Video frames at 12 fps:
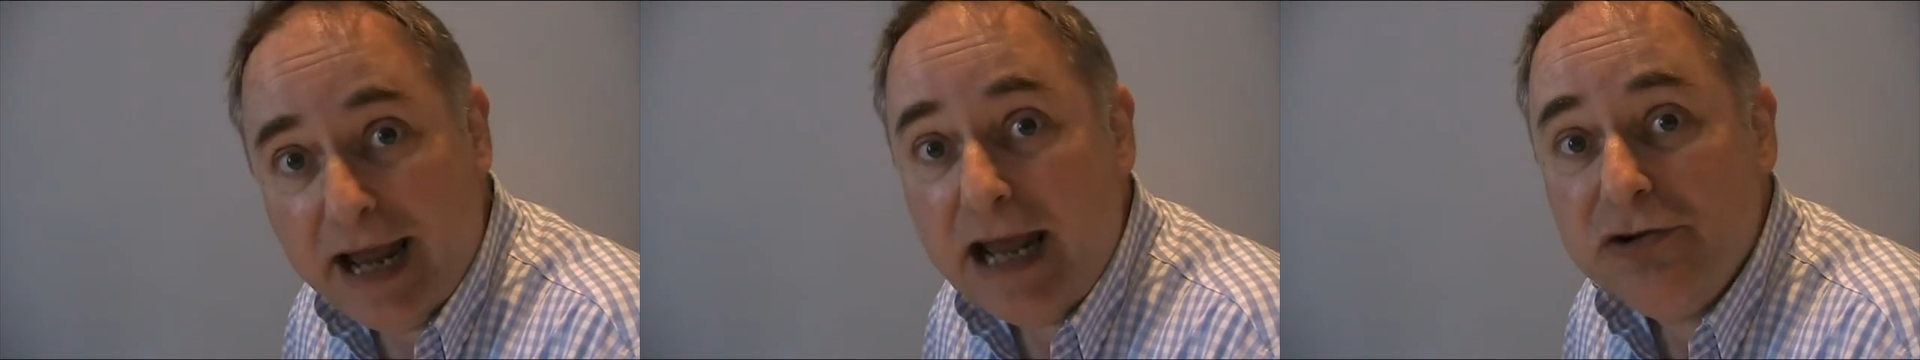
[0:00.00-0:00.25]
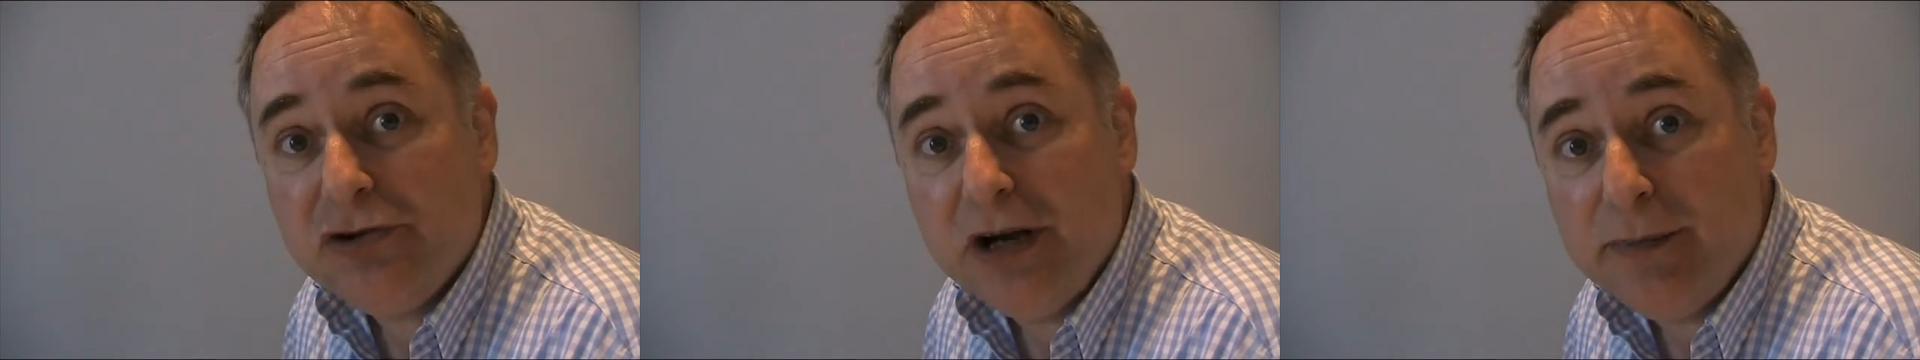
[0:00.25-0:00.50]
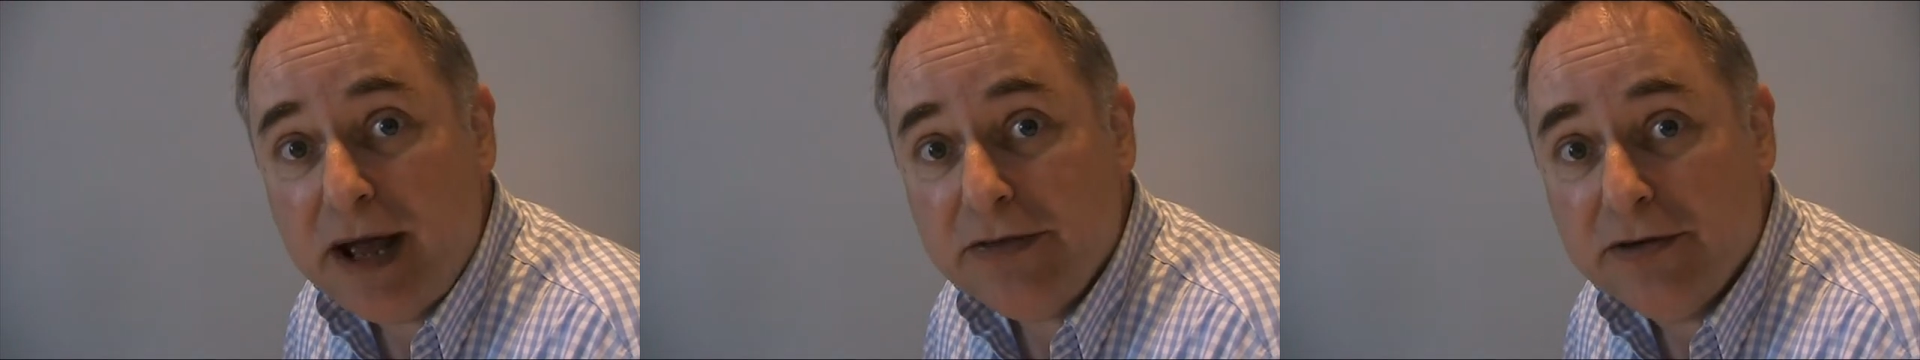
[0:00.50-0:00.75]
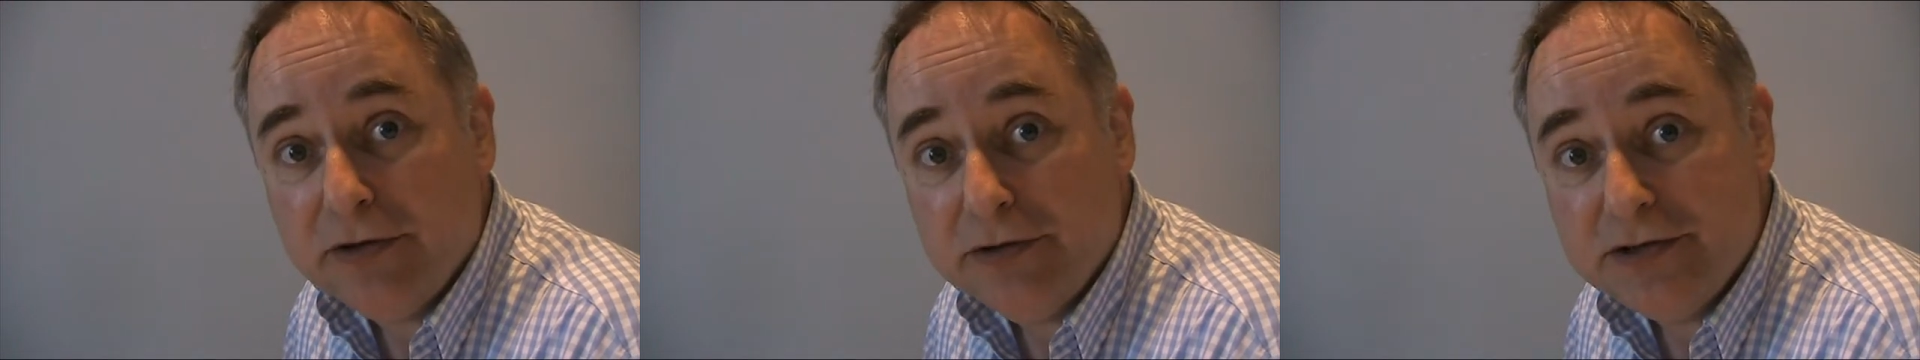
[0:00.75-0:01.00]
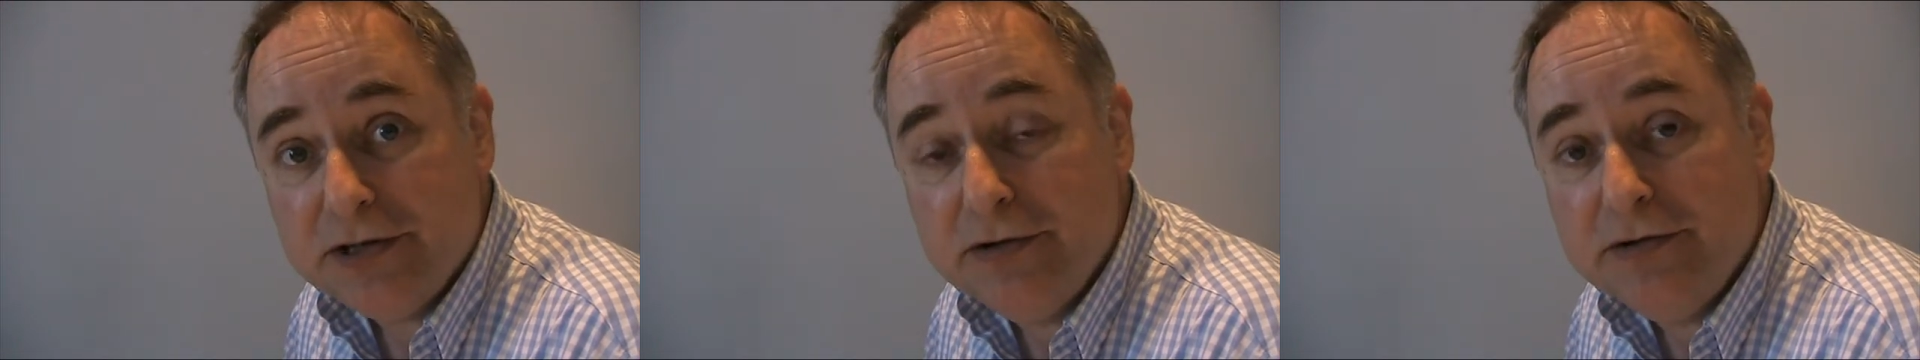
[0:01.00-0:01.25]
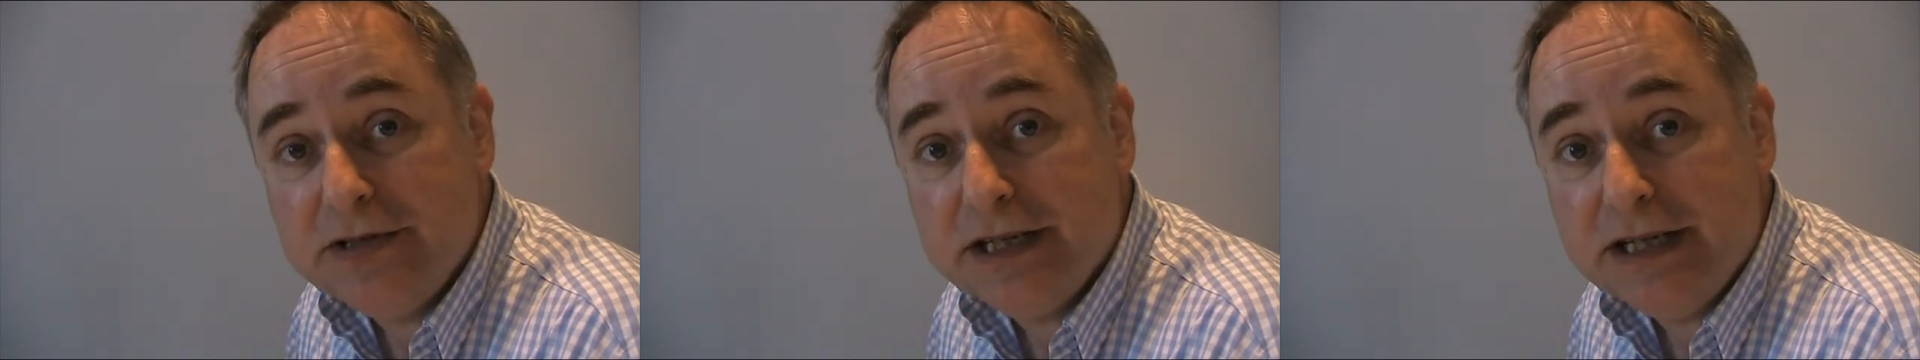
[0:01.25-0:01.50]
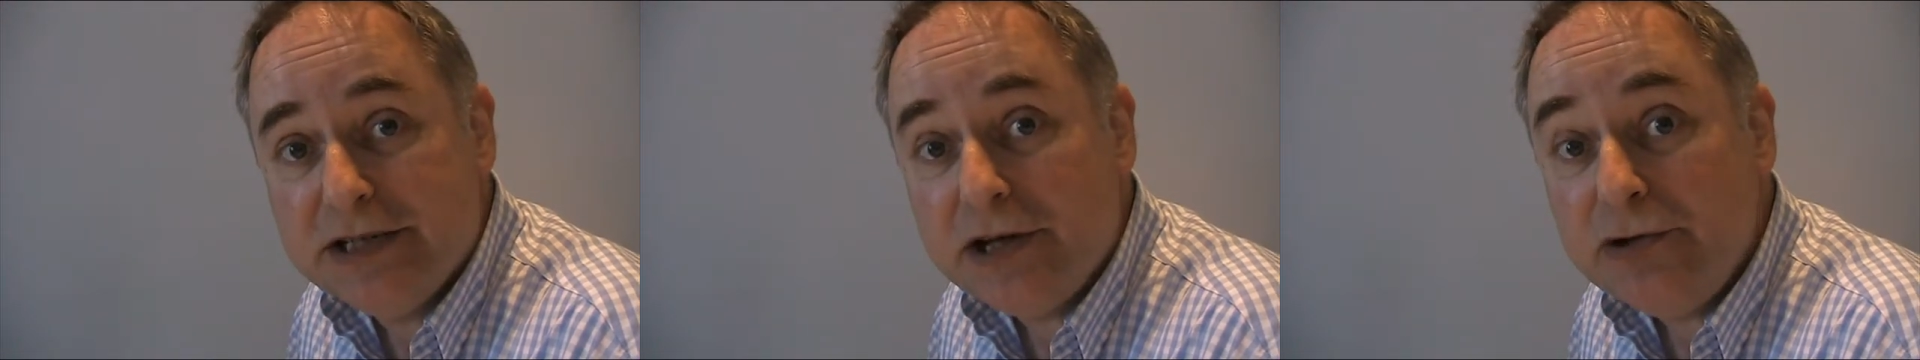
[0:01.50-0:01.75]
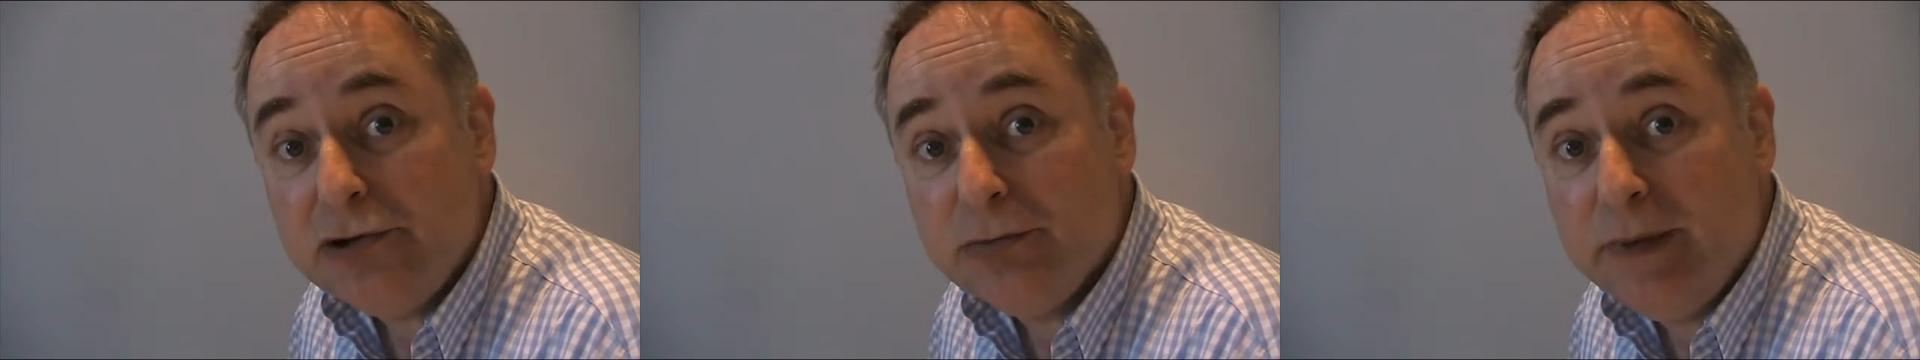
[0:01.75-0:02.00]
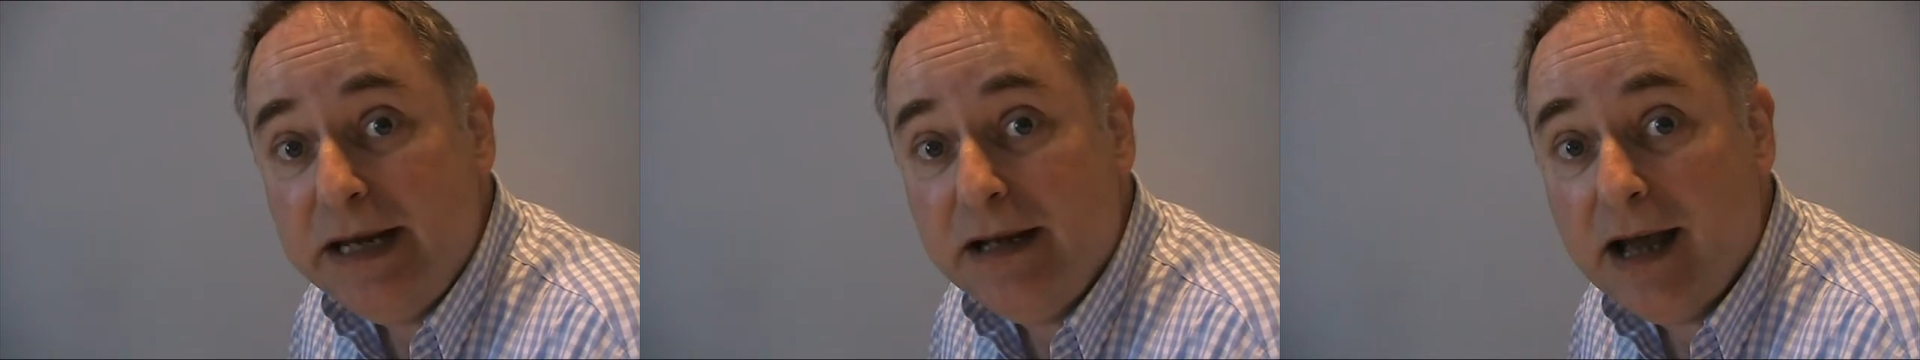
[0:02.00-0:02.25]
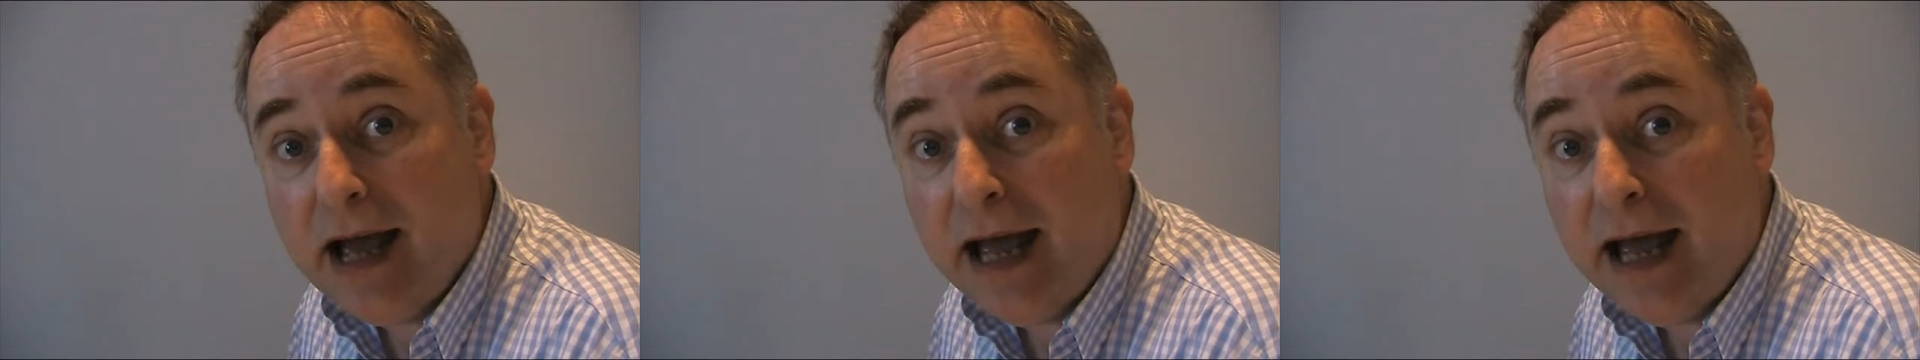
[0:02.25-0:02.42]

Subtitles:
Andrea Matthews, who's the Social Media